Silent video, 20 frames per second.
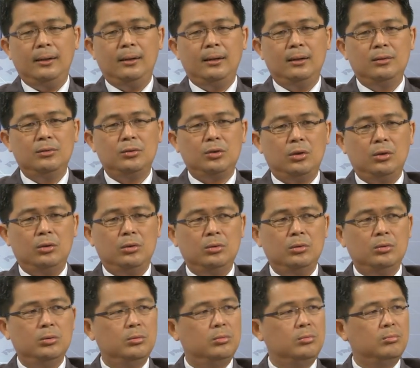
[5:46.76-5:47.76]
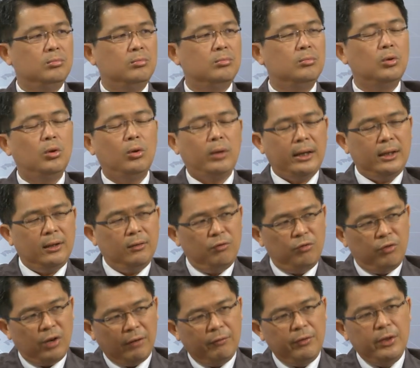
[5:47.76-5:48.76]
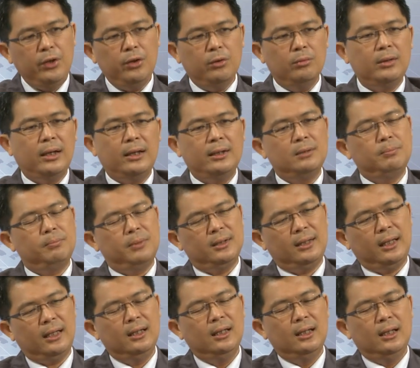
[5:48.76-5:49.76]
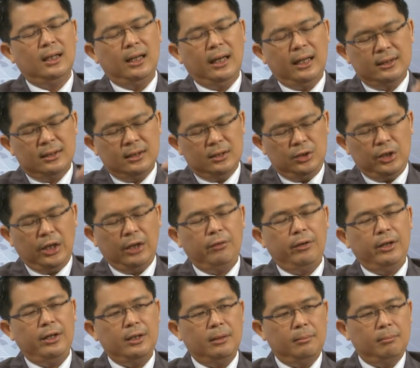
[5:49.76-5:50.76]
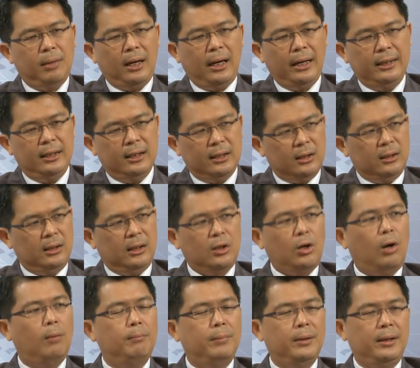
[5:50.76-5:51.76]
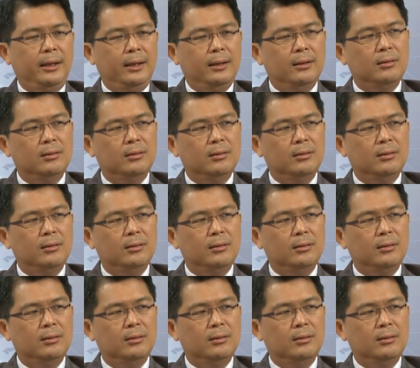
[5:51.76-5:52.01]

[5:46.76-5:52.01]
so look at the revenue that is generated by the company.